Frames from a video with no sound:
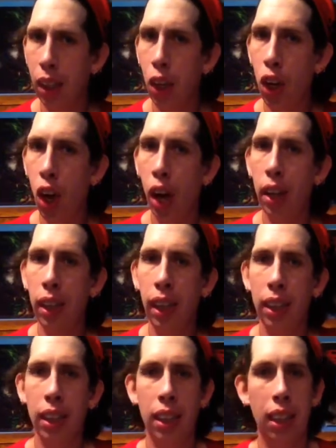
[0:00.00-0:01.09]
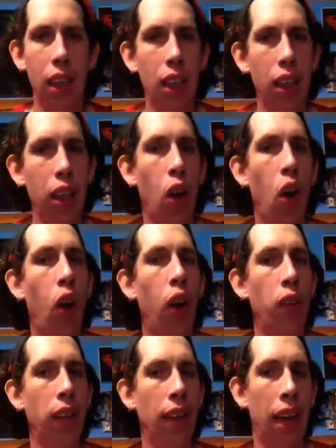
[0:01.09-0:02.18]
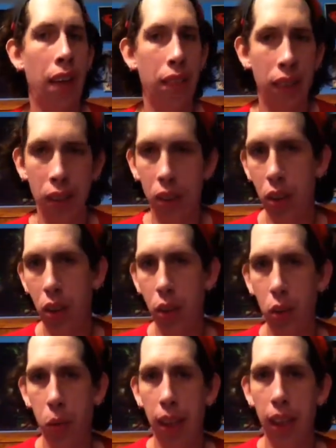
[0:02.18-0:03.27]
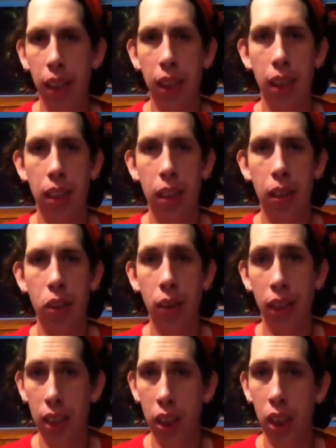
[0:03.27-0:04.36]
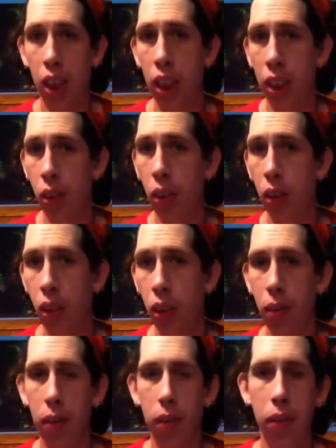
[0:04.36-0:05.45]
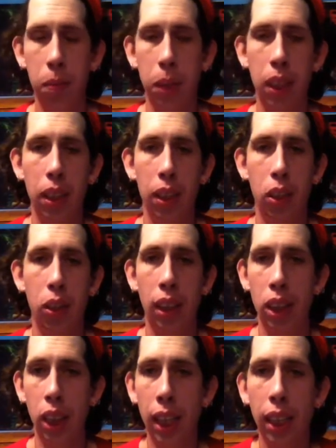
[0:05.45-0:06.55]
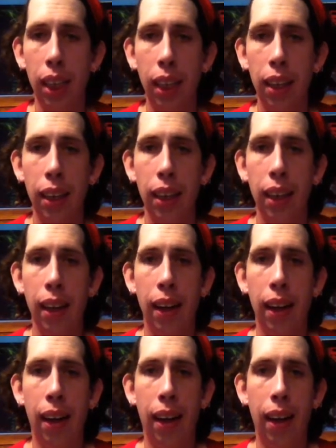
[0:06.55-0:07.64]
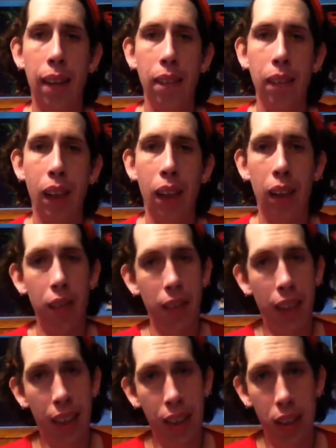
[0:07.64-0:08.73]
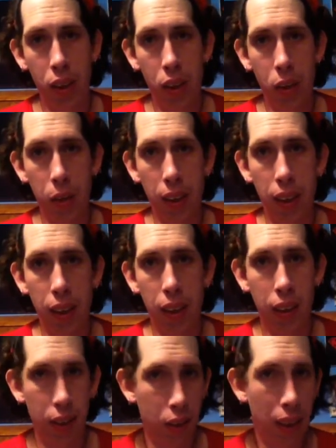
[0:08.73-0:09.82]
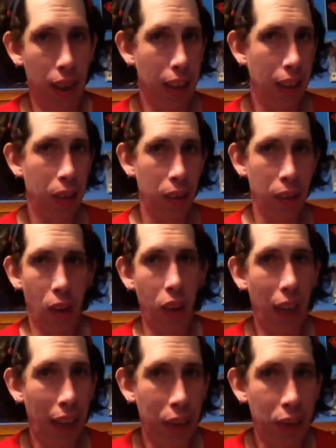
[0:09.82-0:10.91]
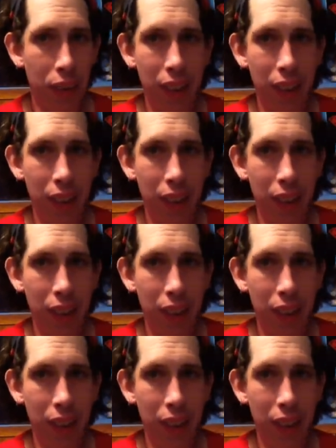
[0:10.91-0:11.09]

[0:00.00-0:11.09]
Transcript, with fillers: Not necessarily all of it having to do with transitioning or being transgender. Um, a lot of it has to do with the great thing we call life,